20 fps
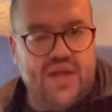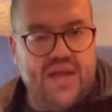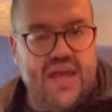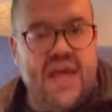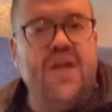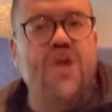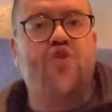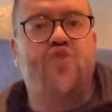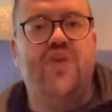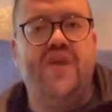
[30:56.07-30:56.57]

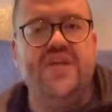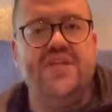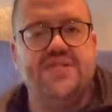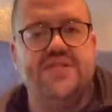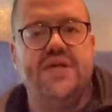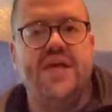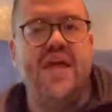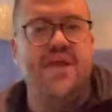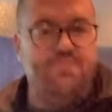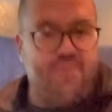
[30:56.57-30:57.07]

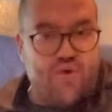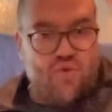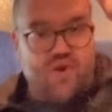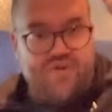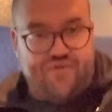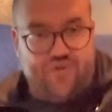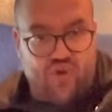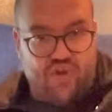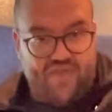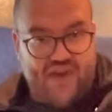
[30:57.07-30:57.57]
increase in
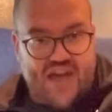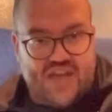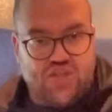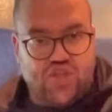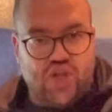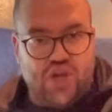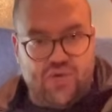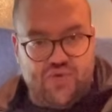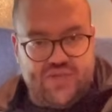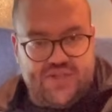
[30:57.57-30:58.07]
peripheral
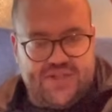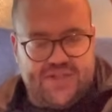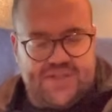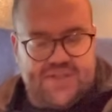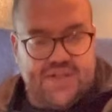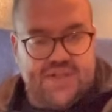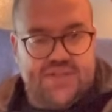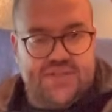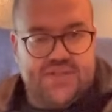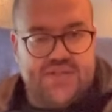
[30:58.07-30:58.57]
vascular
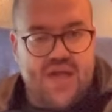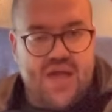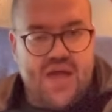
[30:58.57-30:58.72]
resistance